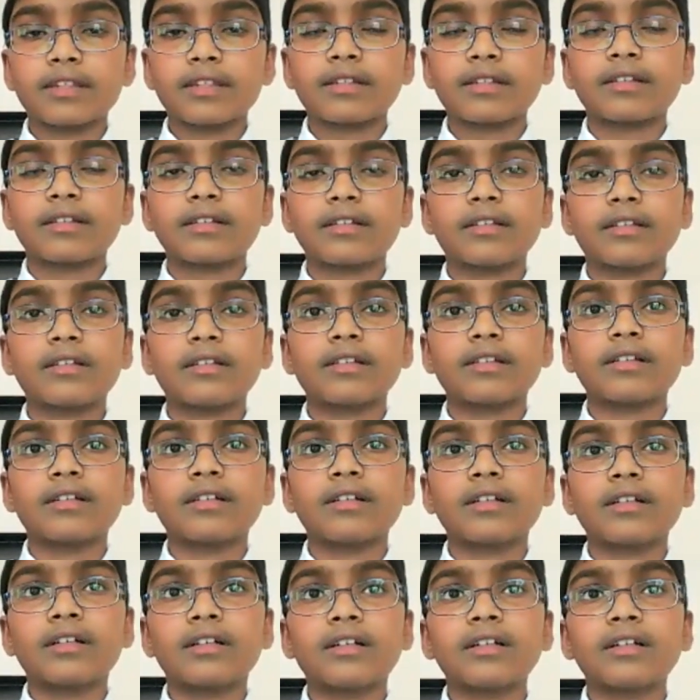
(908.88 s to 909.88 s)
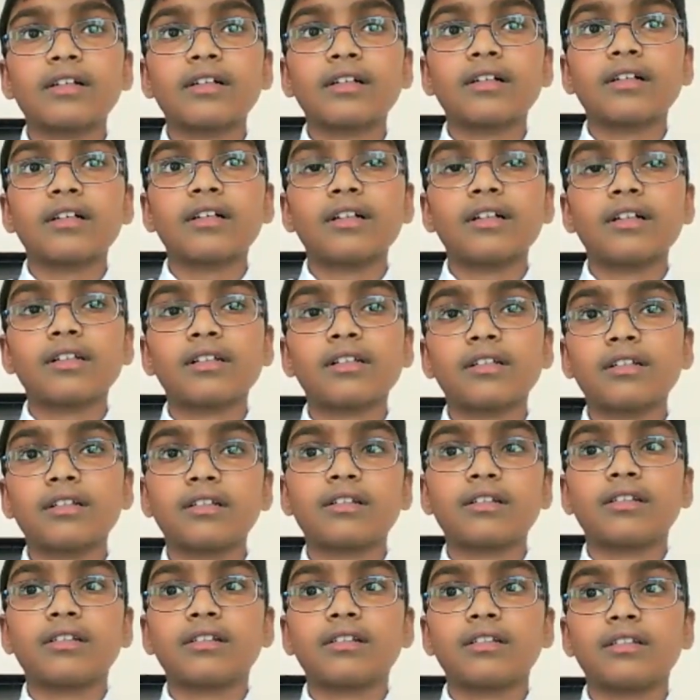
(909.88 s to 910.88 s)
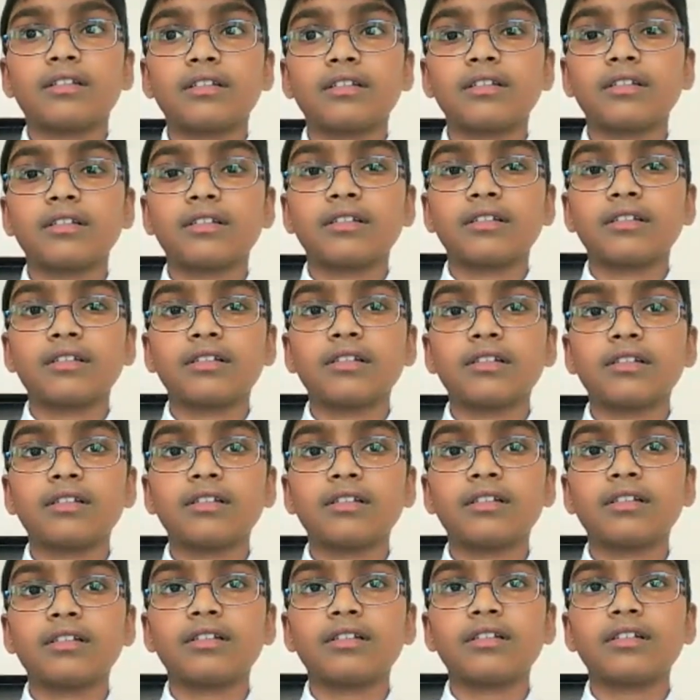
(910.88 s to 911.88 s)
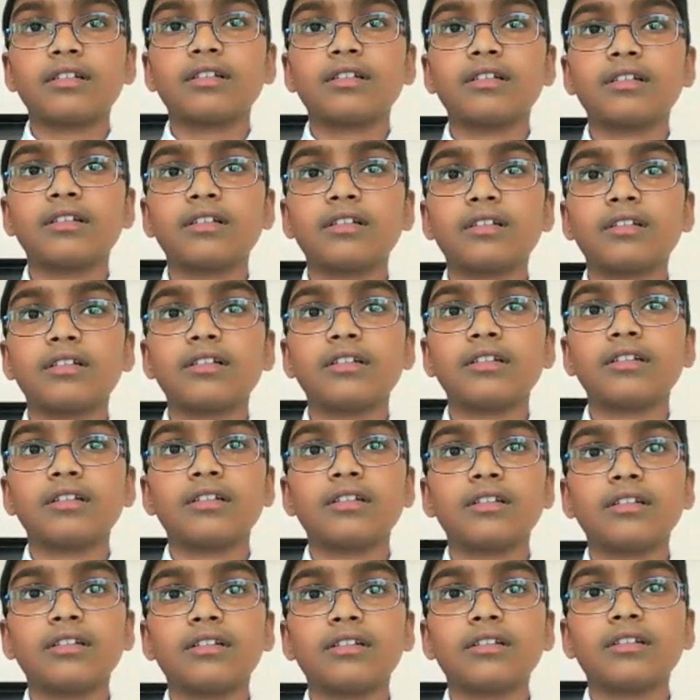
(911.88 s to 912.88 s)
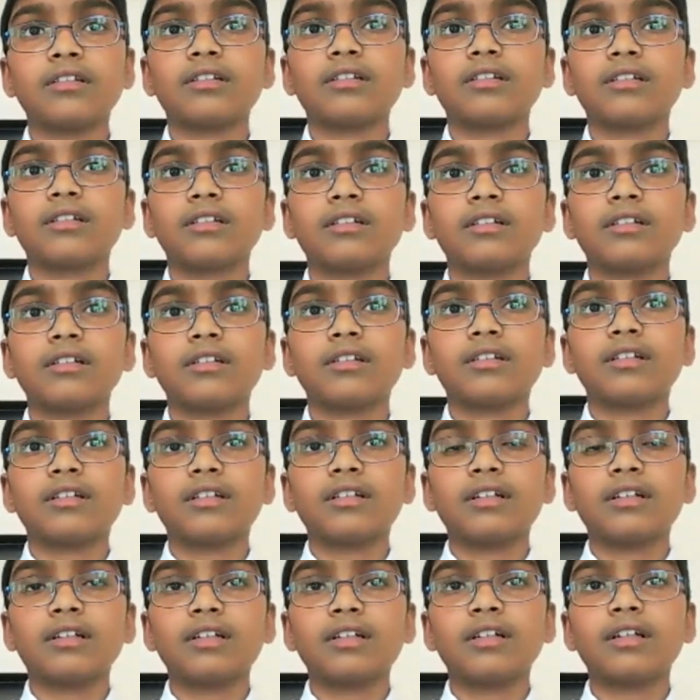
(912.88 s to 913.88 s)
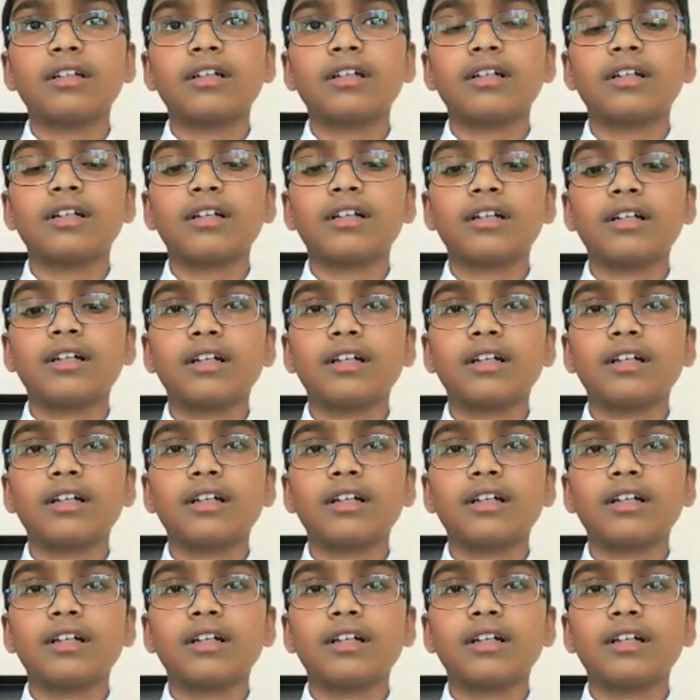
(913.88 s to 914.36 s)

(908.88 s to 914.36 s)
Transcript: No one is speaking in this clip.